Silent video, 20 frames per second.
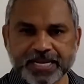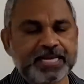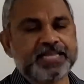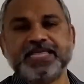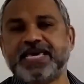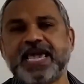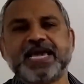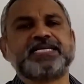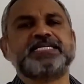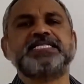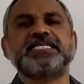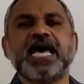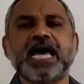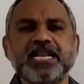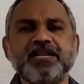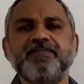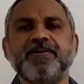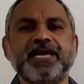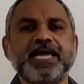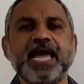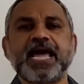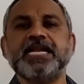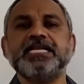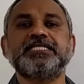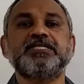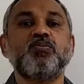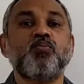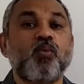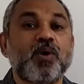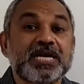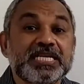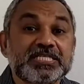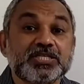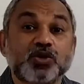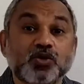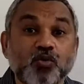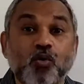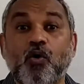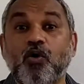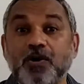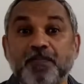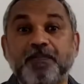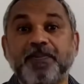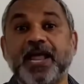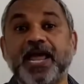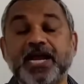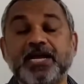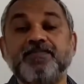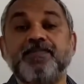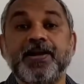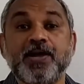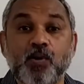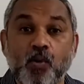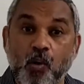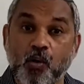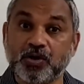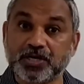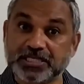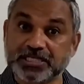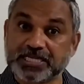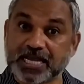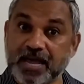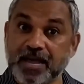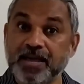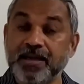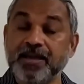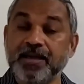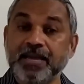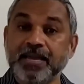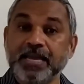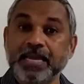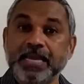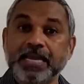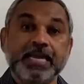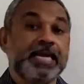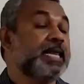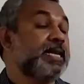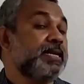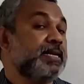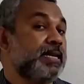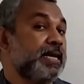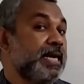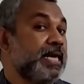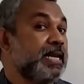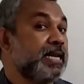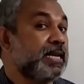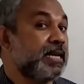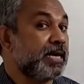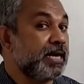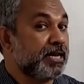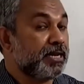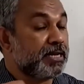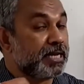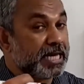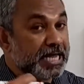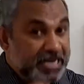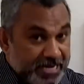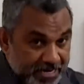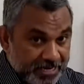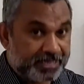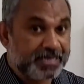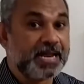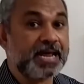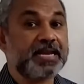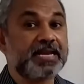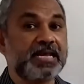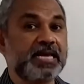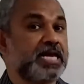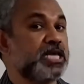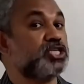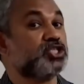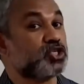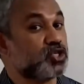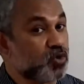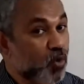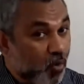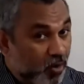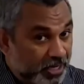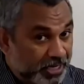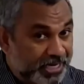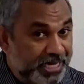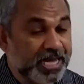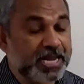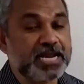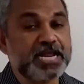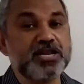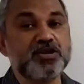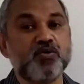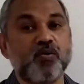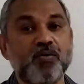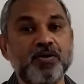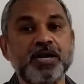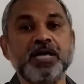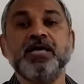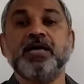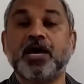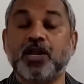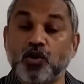In the exact mechanism, what is the role played by OXA in integrating is not really known.